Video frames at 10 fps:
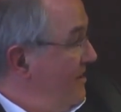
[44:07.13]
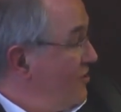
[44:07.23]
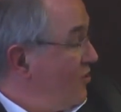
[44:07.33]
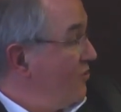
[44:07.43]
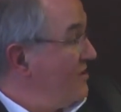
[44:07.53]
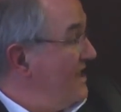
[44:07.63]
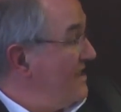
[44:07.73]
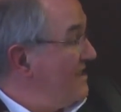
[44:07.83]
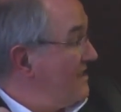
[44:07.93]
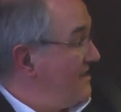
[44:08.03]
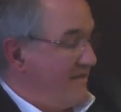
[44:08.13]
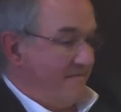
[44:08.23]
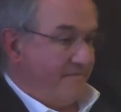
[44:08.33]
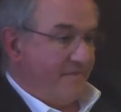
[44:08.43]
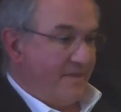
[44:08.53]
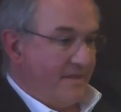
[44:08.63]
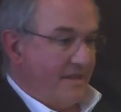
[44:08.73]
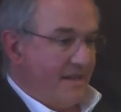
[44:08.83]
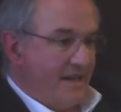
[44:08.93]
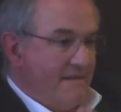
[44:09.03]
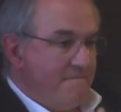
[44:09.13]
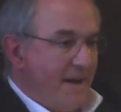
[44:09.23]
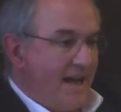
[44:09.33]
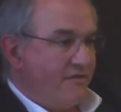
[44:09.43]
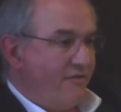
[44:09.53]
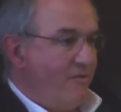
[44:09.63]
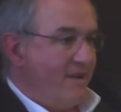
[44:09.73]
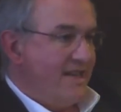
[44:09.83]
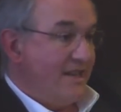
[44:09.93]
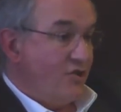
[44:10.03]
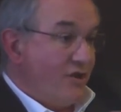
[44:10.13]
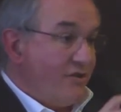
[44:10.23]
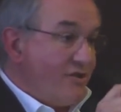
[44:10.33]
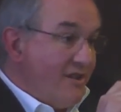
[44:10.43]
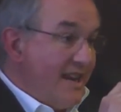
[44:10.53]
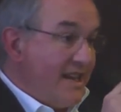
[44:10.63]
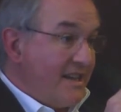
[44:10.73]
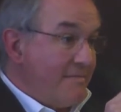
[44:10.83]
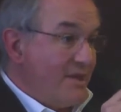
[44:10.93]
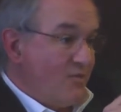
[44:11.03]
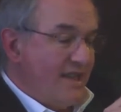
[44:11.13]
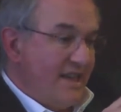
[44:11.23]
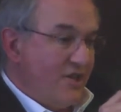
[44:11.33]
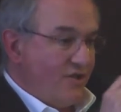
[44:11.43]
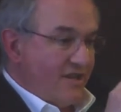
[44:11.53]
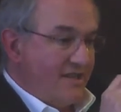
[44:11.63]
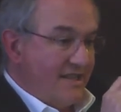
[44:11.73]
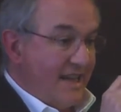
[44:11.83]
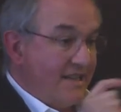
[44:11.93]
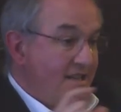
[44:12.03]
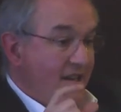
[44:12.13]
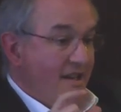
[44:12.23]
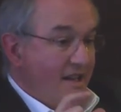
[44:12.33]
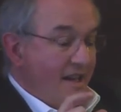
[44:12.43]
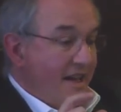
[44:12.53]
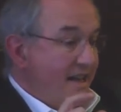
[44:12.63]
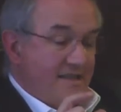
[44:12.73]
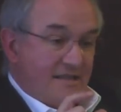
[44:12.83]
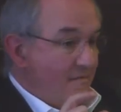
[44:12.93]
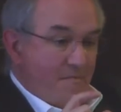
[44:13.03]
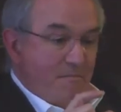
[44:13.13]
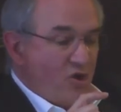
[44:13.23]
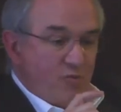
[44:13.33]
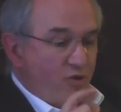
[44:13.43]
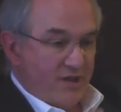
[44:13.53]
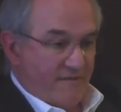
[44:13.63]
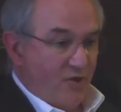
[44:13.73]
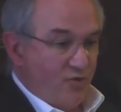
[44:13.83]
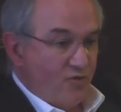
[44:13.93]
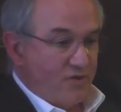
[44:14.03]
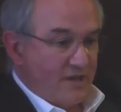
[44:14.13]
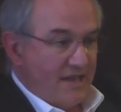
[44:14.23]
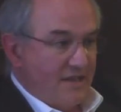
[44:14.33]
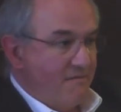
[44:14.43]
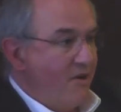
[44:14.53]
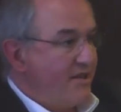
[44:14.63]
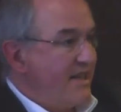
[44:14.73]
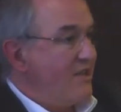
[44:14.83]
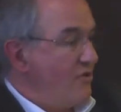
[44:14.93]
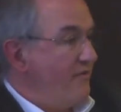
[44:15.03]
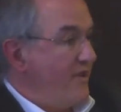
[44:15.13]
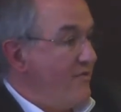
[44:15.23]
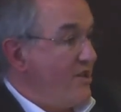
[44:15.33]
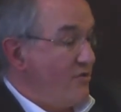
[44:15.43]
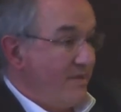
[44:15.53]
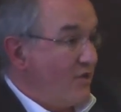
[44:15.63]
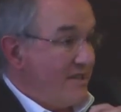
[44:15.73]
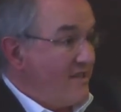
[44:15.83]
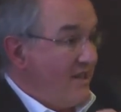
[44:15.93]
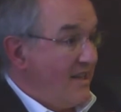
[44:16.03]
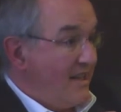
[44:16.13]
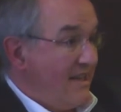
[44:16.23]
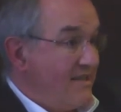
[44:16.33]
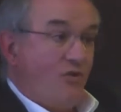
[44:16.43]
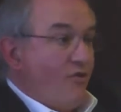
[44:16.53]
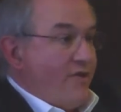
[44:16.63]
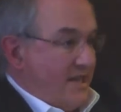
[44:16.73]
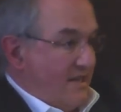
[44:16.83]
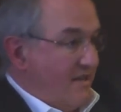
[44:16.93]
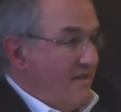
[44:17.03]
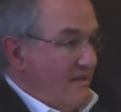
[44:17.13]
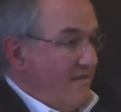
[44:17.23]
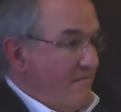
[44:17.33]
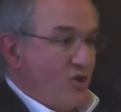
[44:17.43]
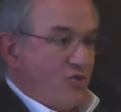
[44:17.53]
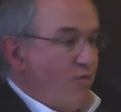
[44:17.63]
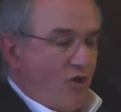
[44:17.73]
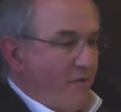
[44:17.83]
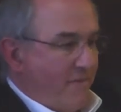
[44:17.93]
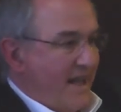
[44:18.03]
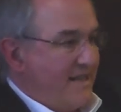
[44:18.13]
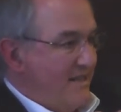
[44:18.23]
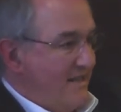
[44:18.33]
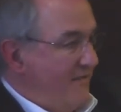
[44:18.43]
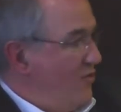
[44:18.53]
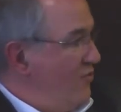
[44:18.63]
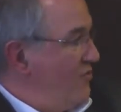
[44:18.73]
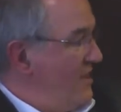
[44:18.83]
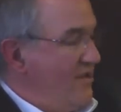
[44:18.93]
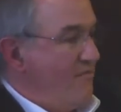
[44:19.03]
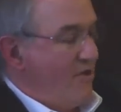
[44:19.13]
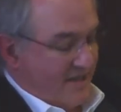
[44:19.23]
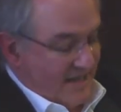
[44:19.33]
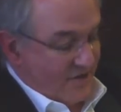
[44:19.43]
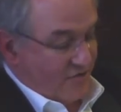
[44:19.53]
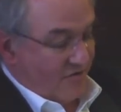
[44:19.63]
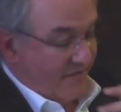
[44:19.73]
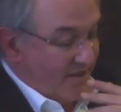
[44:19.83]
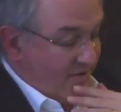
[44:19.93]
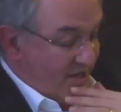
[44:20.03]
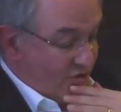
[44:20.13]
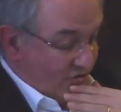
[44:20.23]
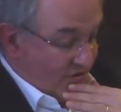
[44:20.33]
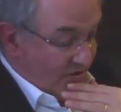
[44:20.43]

So this impact of globalization and the link between nation and state is much more diffuse in a multinational federation because this link is already much more complex and diffuse in a multinational federation.